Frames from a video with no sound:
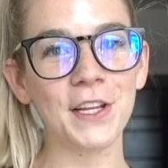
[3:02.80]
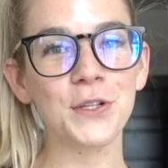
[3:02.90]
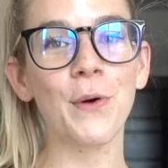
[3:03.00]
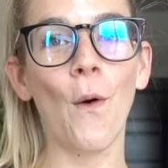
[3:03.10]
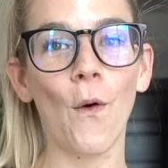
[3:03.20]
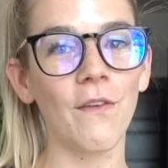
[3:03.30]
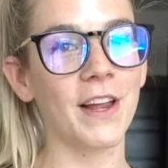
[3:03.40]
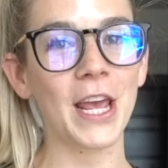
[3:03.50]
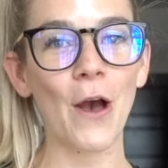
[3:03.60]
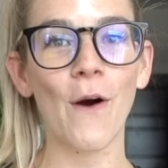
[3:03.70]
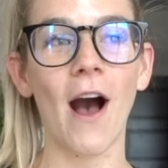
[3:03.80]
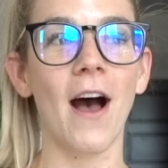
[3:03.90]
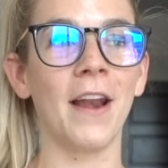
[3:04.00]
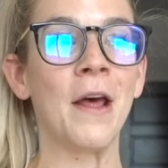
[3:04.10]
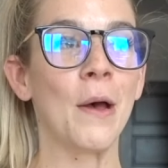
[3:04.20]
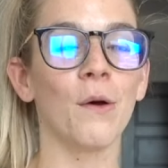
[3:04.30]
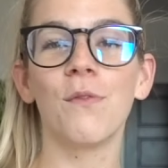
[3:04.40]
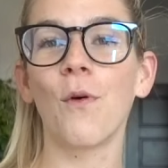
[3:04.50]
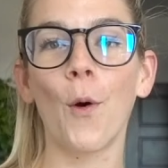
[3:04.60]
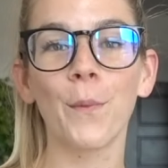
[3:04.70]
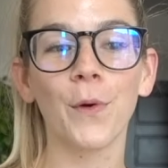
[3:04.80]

Do a whole video on foam